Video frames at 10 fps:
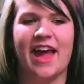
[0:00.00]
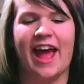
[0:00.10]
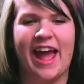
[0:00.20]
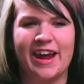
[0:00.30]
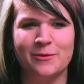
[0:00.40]

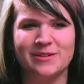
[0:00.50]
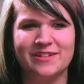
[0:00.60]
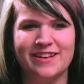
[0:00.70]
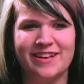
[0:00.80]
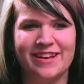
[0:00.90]
And it was
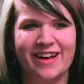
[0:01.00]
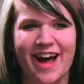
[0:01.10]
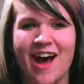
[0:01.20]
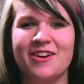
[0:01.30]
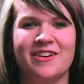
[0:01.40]

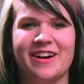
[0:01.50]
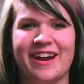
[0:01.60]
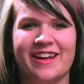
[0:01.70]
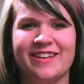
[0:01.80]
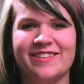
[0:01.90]

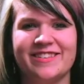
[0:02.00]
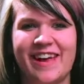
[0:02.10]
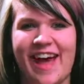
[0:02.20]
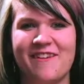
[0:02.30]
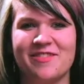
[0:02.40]
honoring to
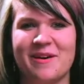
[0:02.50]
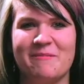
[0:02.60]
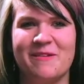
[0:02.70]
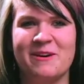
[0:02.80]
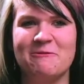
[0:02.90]
have
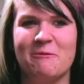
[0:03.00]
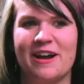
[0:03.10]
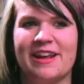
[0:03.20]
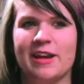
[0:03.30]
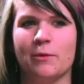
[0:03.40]
them
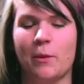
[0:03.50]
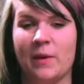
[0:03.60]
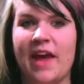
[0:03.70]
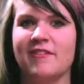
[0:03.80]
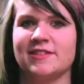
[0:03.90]
want to hear what
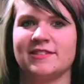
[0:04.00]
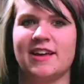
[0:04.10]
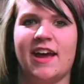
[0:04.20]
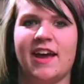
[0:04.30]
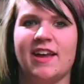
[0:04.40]
we have to
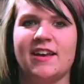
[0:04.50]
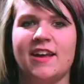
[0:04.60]
say. And